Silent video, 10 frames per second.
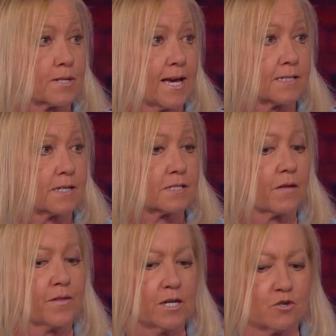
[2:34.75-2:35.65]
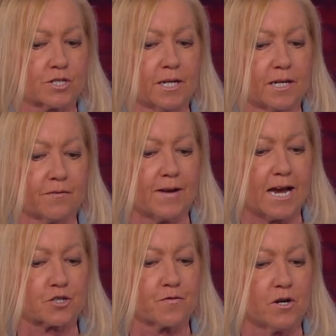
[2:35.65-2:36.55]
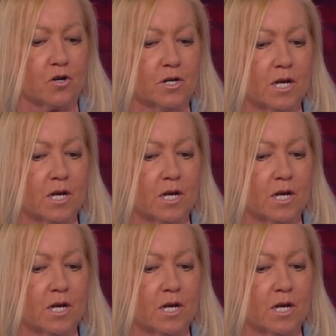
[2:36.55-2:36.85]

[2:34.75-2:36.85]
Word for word: cases in the inner city of Nashville.